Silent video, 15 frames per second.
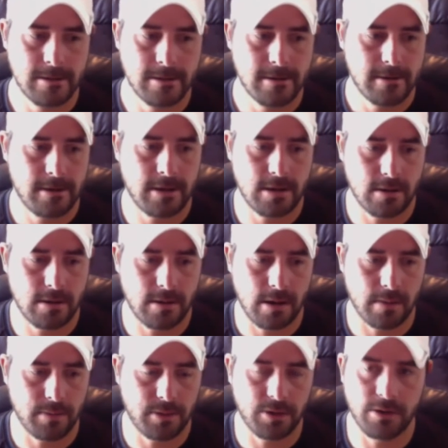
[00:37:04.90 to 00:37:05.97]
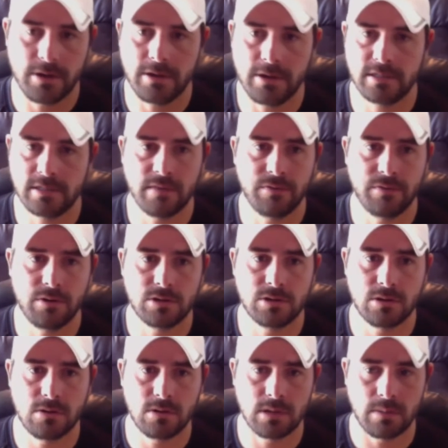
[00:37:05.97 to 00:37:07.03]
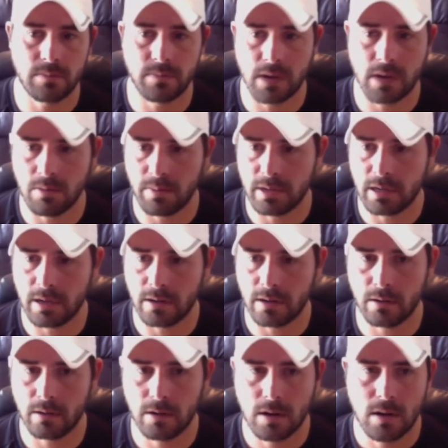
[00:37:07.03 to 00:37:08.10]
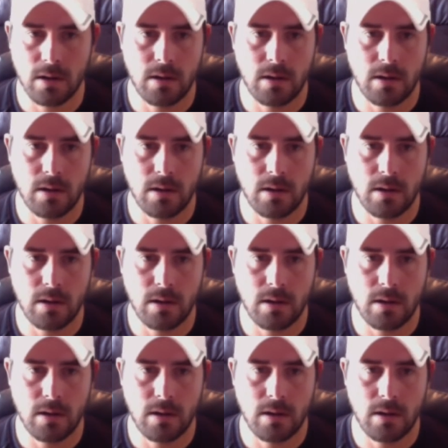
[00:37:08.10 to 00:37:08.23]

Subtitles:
37 years old. I'm a beginner.